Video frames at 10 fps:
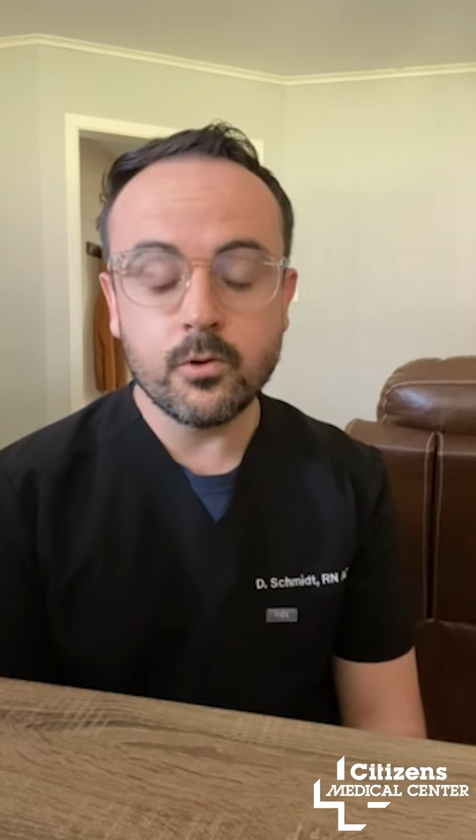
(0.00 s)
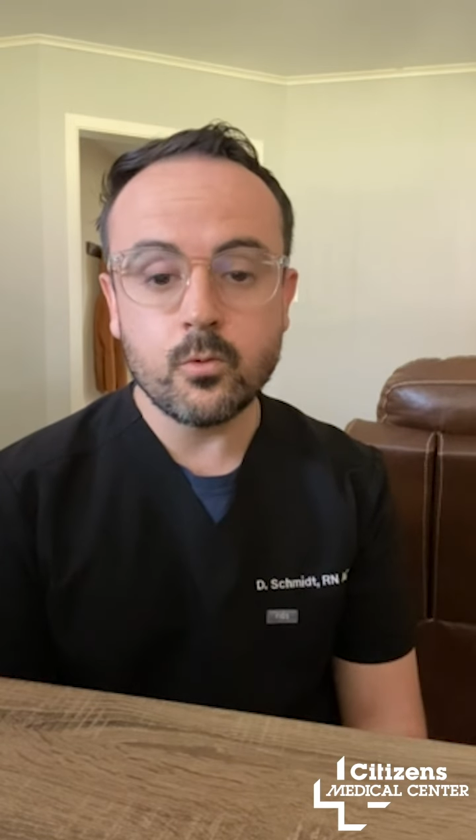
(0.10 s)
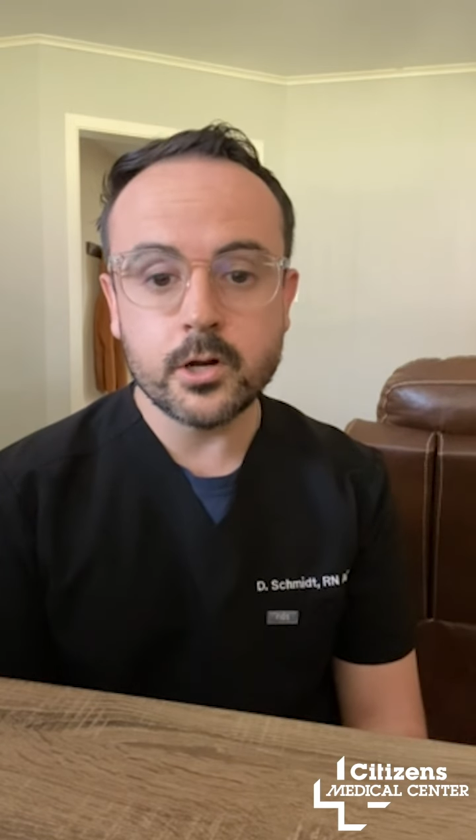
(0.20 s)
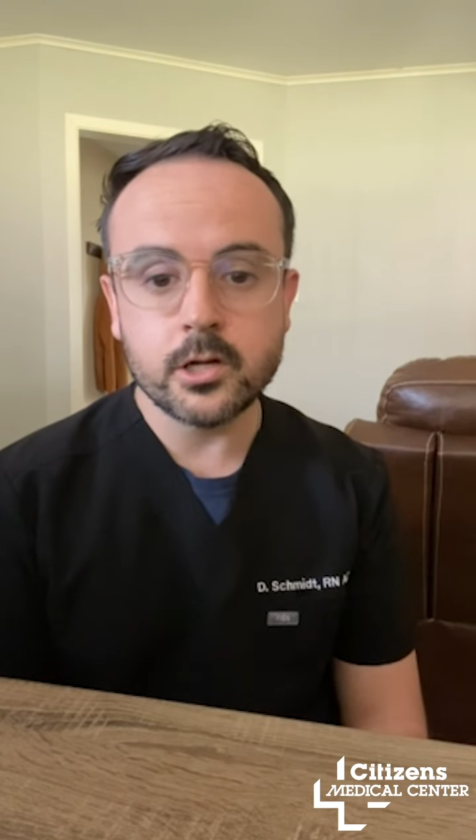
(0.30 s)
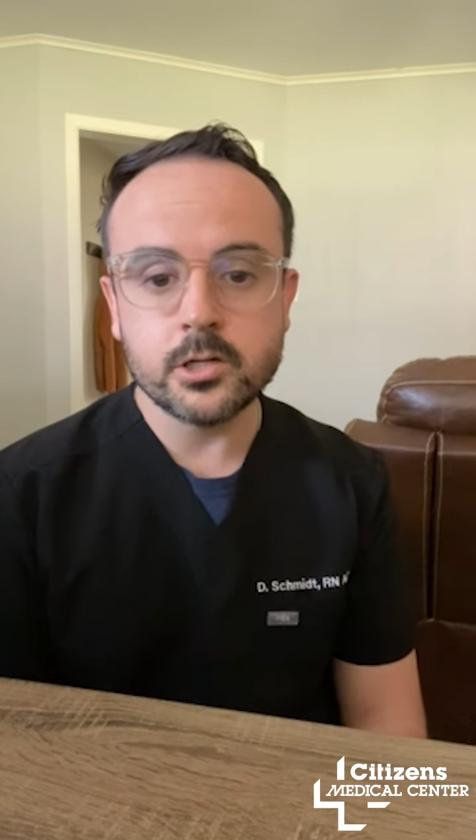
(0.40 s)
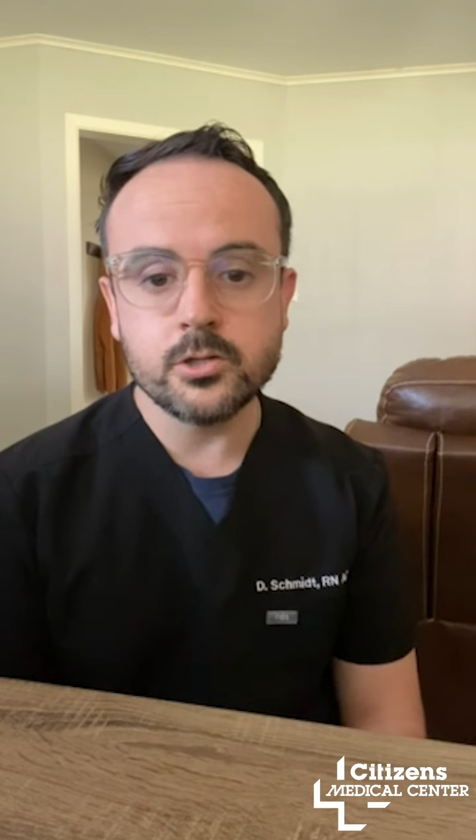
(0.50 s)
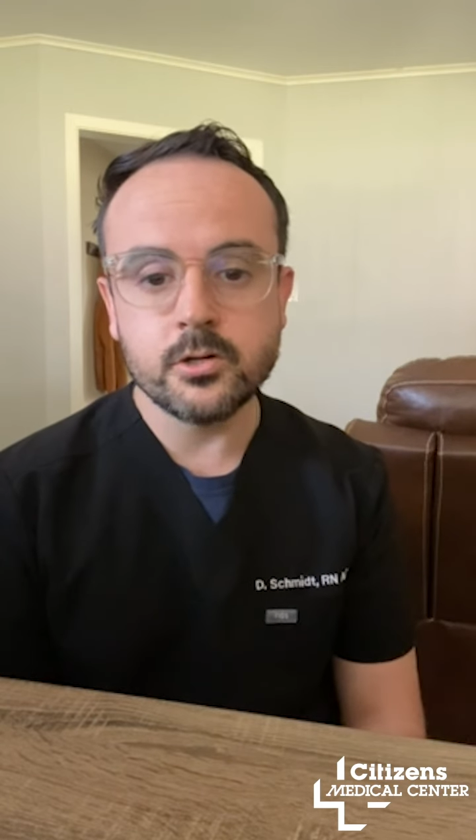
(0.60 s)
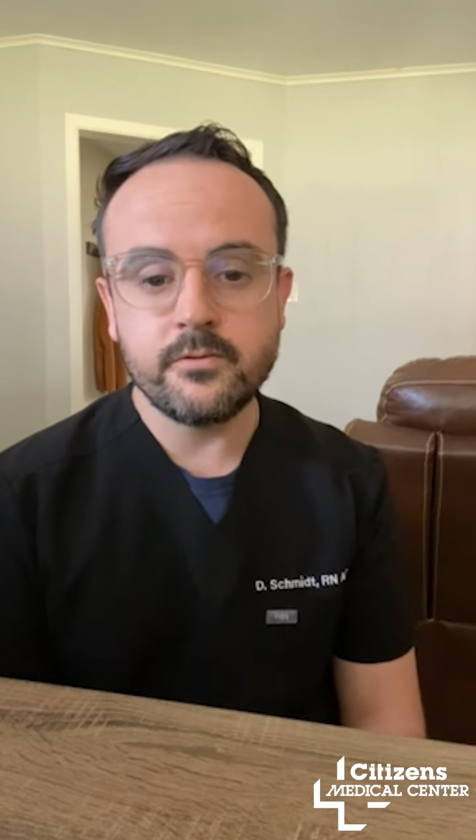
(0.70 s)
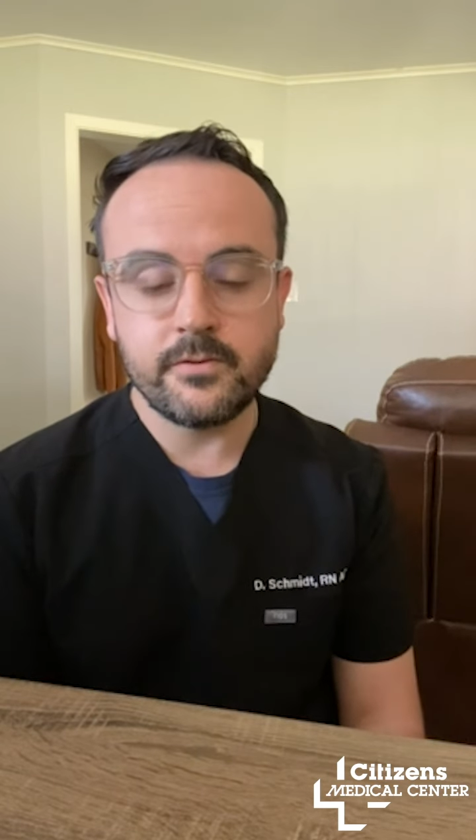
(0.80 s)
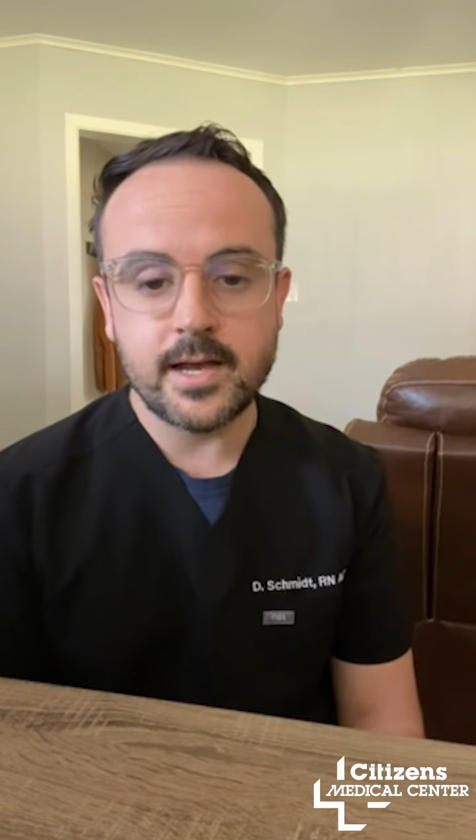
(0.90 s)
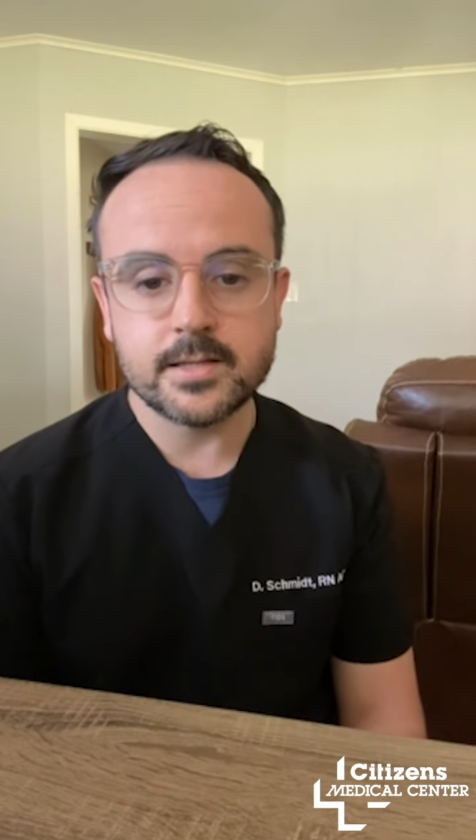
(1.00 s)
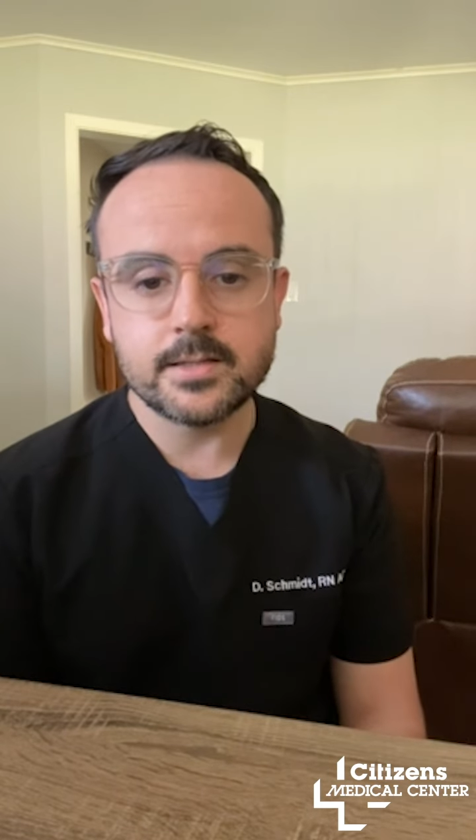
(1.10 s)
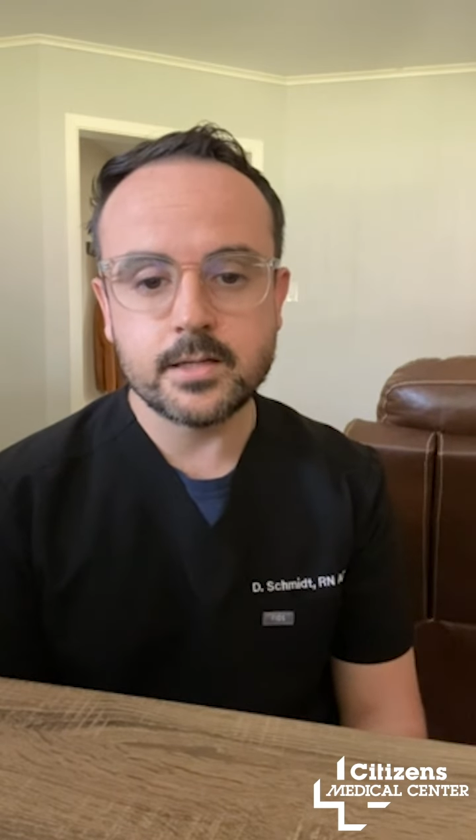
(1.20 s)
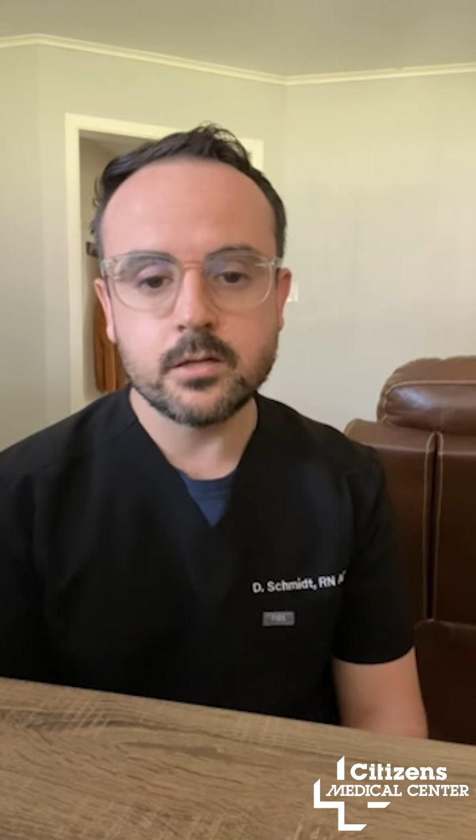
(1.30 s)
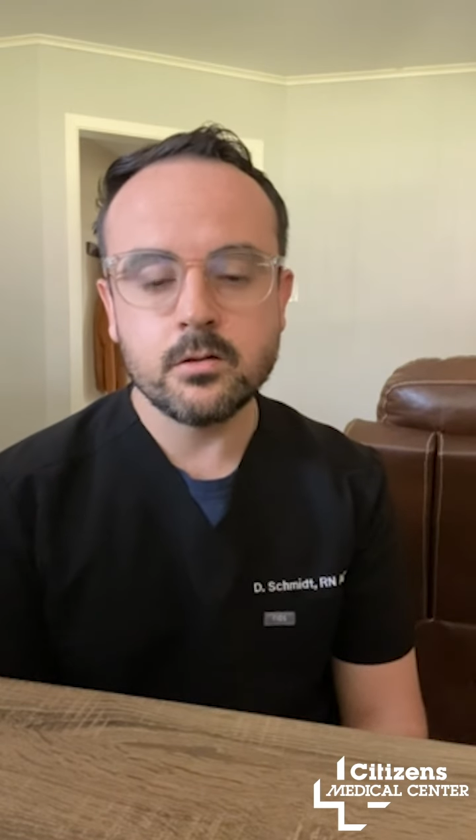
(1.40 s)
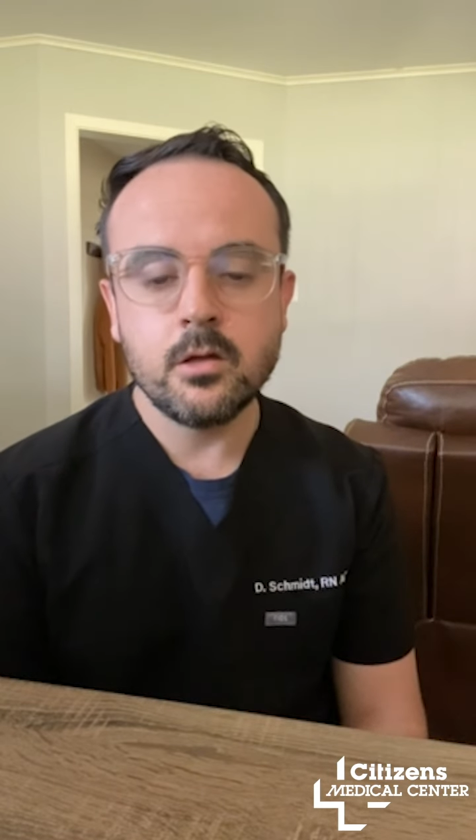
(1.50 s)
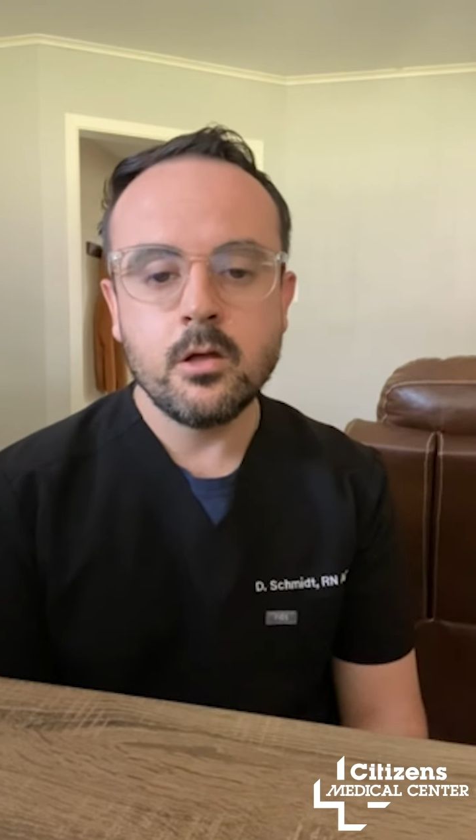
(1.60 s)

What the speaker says: 100 fasting.